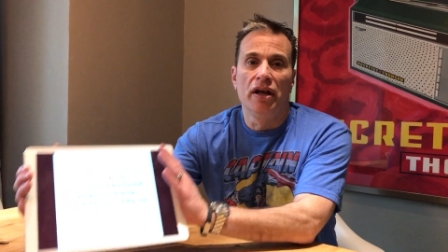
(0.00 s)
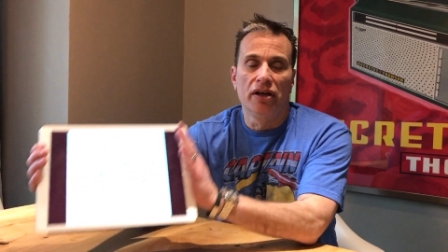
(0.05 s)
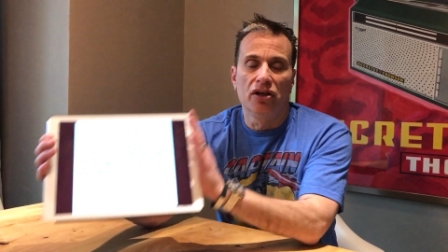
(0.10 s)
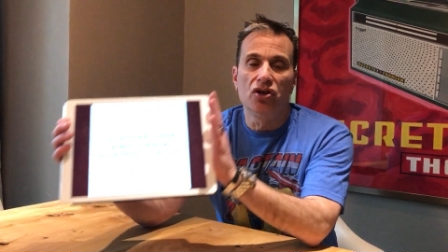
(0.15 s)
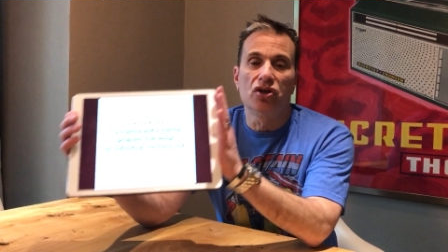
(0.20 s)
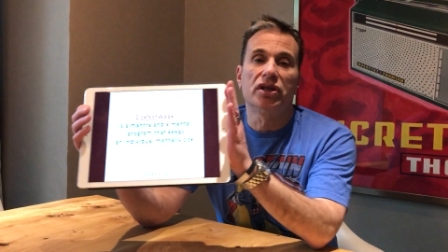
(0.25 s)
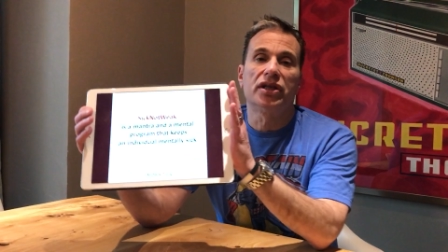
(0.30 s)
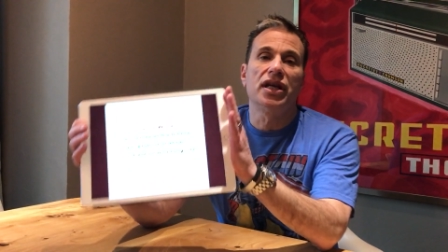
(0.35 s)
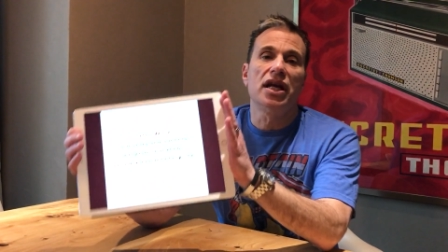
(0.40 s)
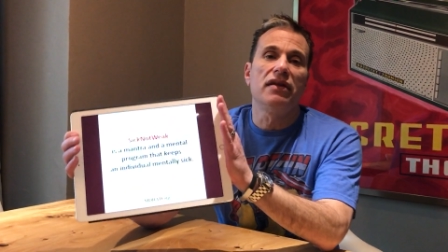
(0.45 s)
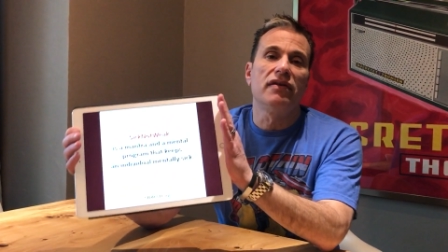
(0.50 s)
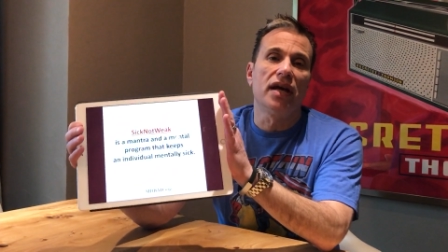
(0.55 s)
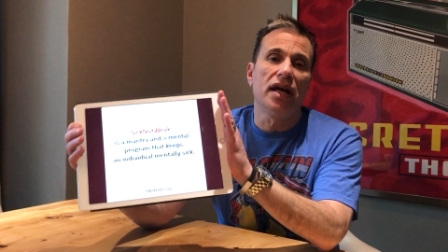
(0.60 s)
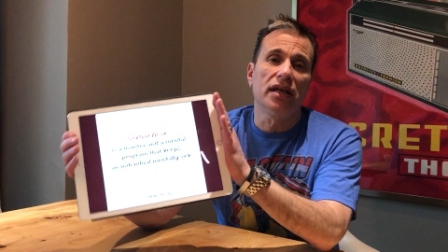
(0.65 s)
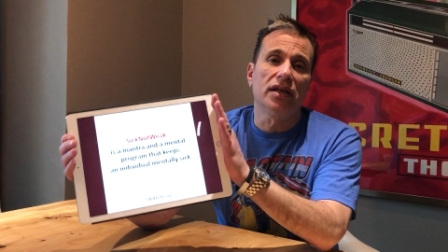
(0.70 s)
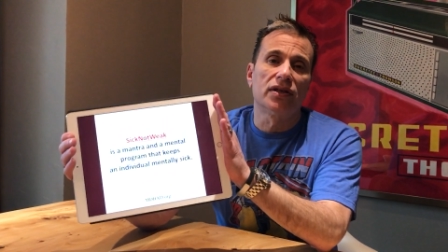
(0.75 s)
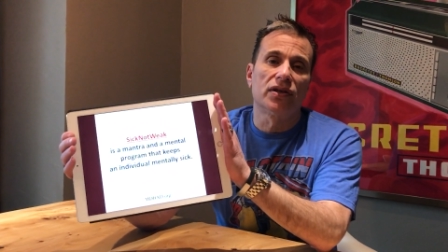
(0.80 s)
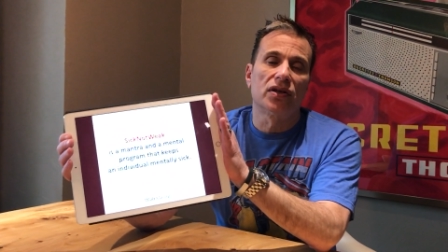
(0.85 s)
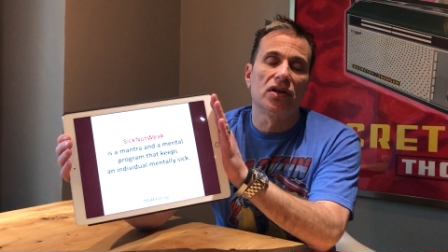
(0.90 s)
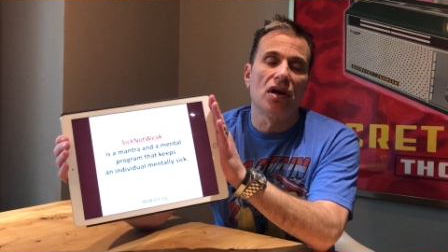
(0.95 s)
You see
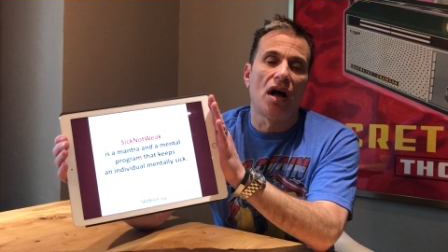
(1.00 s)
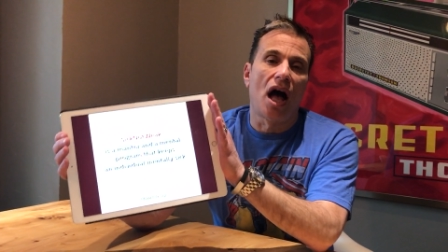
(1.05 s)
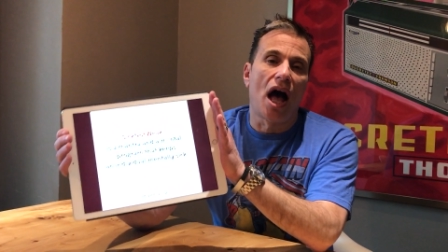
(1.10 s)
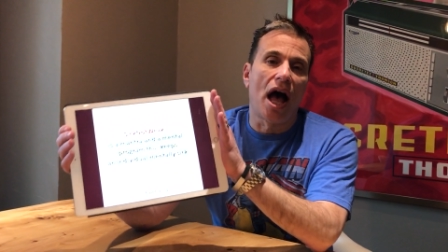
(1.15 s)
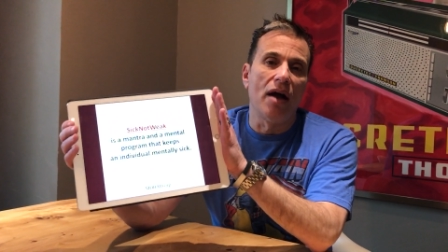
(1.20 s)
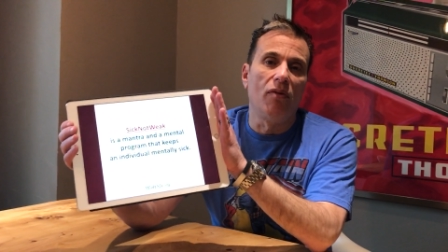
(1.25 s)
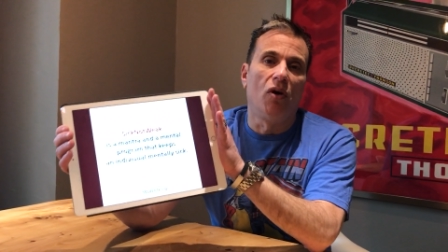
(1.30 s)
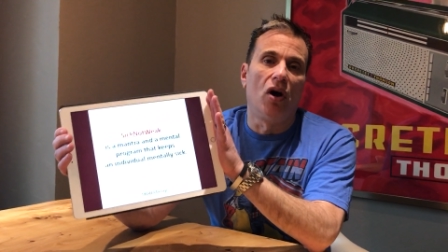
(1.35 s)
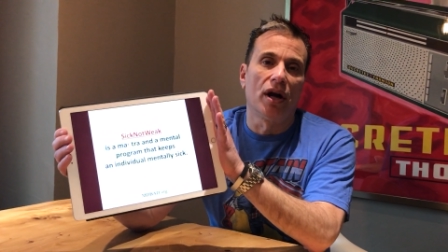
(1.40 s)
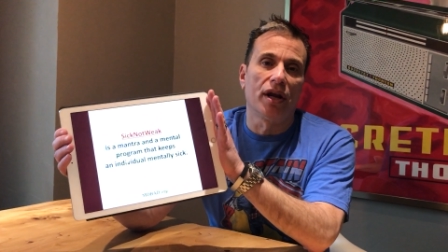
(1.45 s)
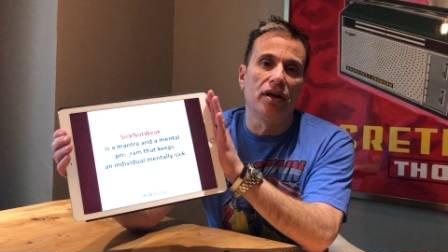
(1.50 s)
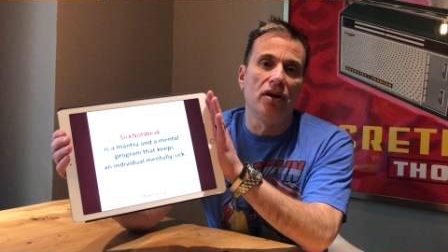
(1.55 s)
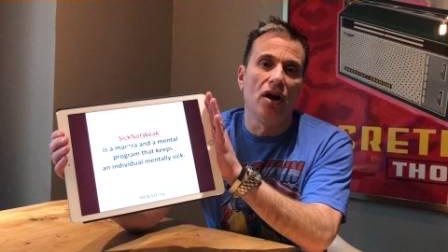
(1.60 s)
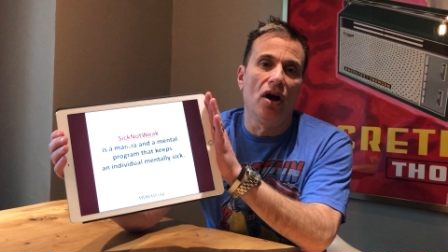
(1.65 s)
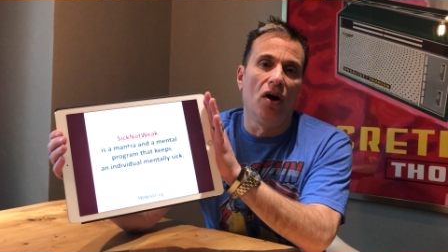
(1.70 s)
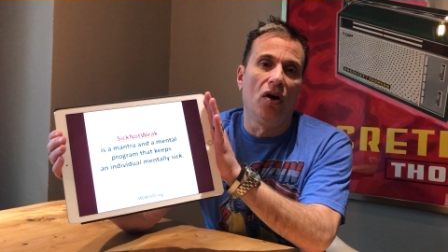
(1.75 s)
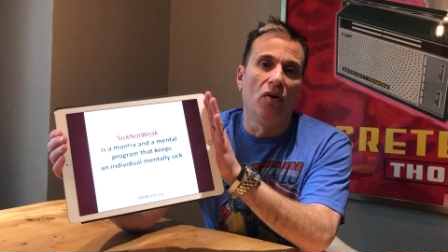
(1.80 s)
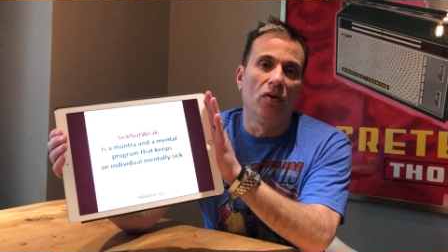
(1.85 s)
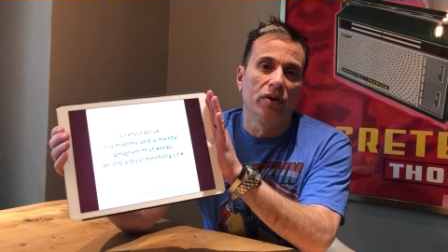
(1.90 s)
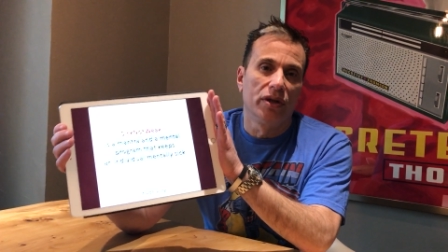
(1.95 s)
this? I want to
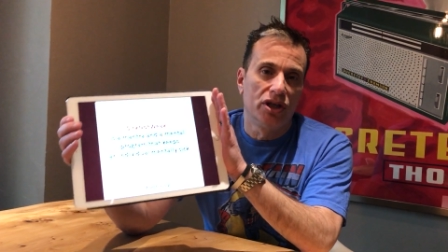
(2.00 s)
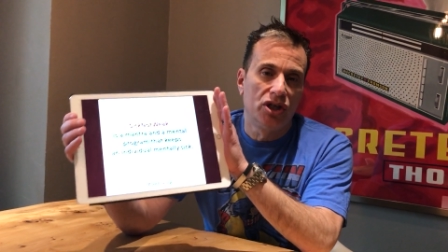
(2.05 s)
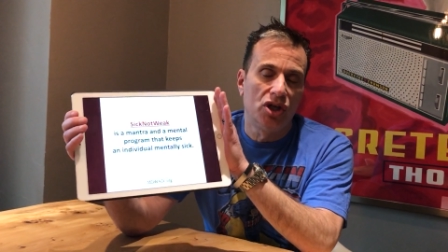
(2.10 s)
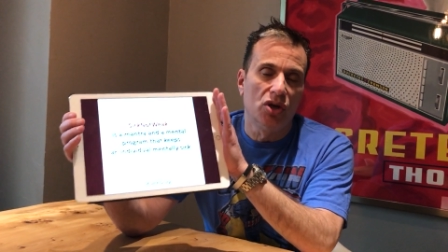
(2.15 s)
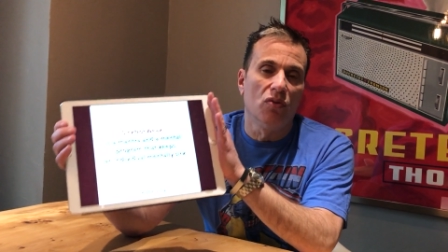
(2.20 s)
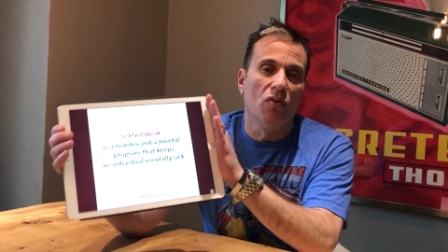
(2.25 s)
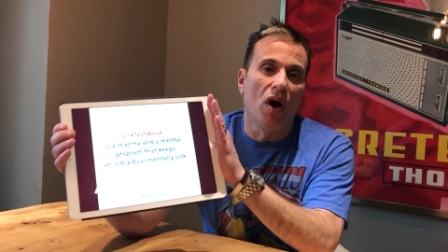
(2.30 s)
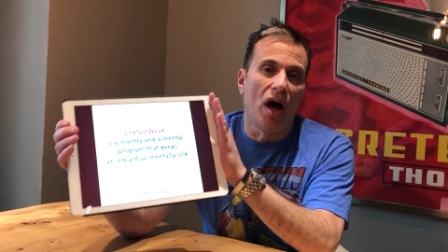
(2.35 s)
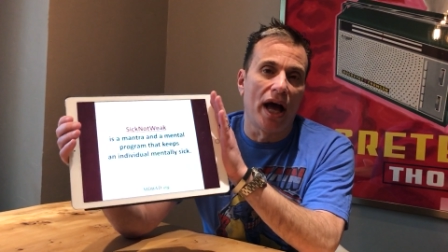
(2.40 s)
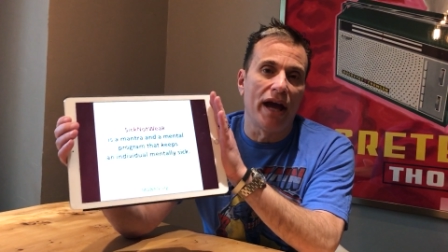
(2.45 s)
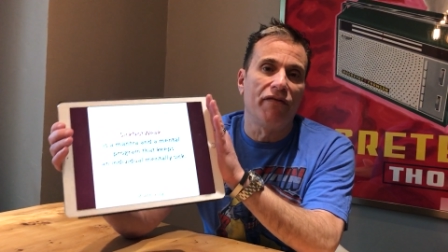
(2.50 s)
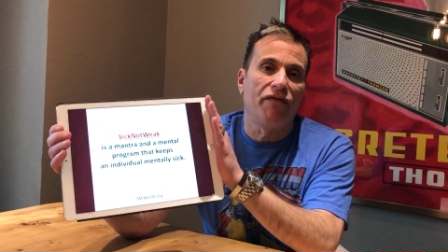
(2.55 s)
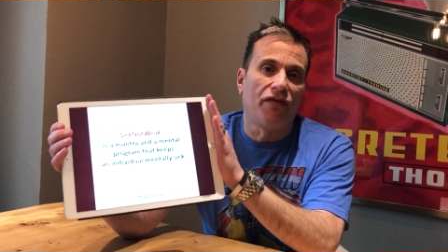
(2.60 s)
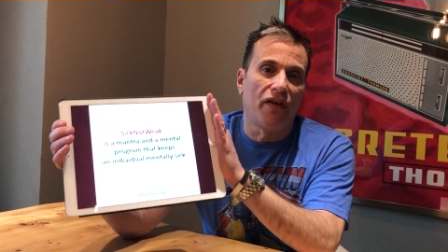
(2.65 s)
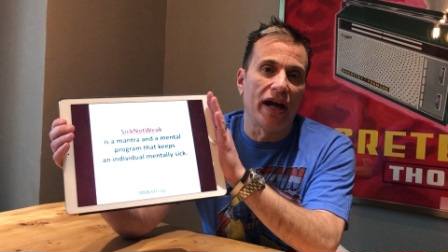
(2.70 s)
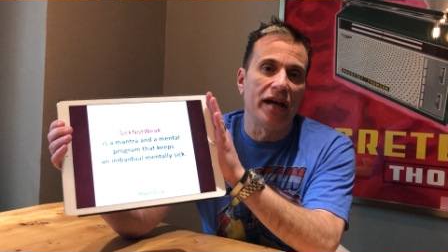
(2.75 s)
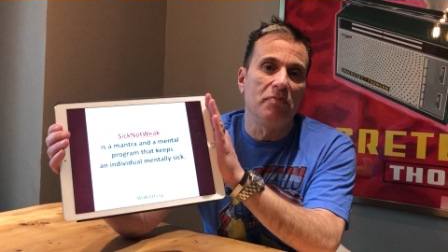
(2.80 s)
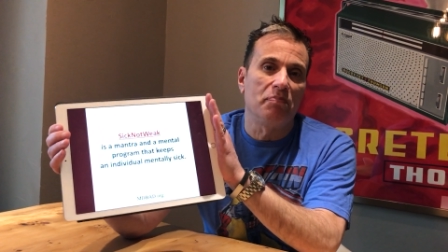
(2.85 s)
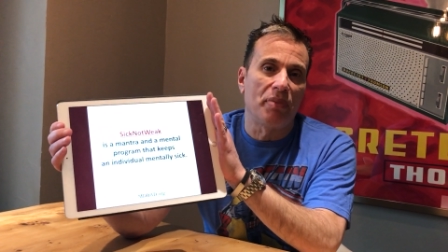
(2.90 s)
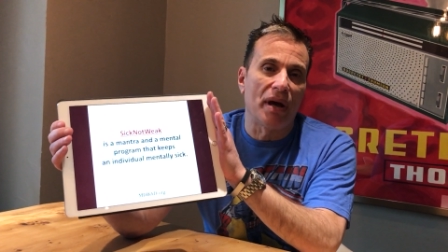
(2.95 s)
know do I
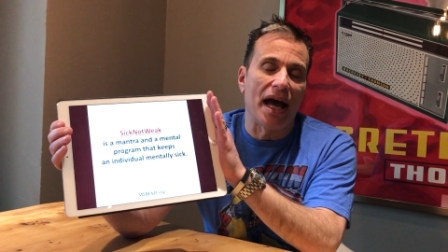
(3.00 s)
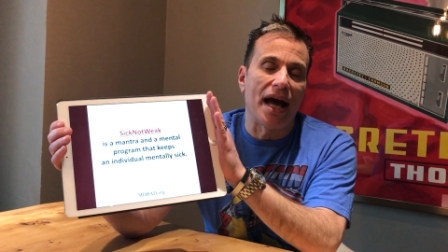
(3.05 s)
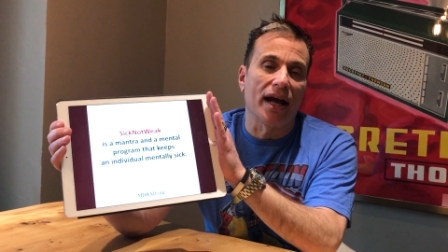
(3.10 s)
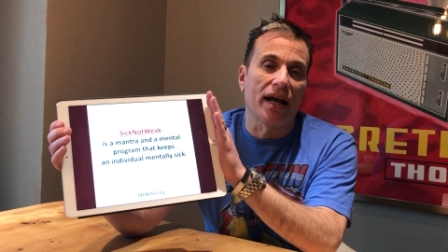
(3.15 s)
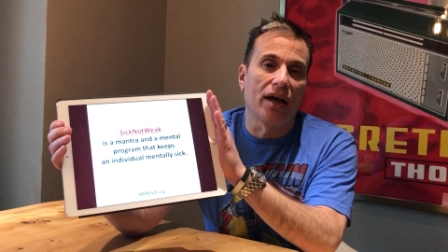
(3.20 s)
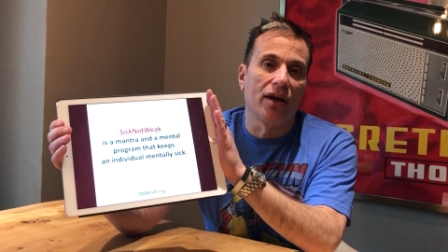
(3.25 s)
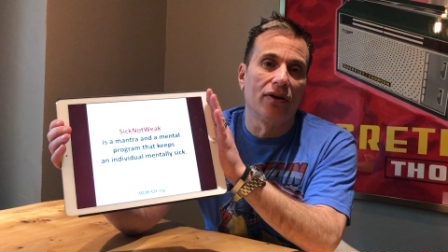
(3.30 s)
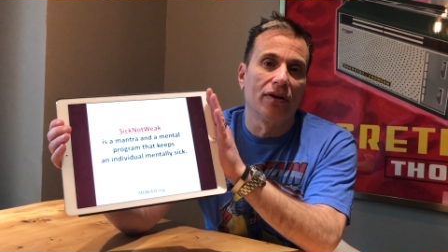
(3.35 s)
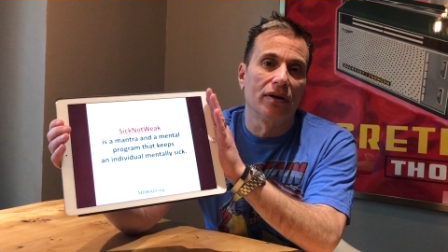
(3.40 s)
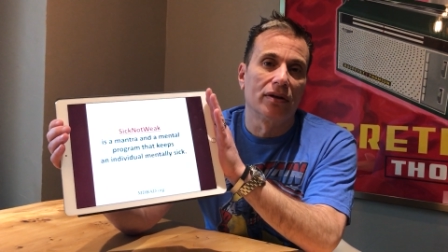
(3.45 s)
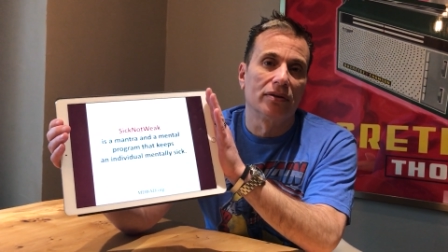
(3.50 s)
fight back?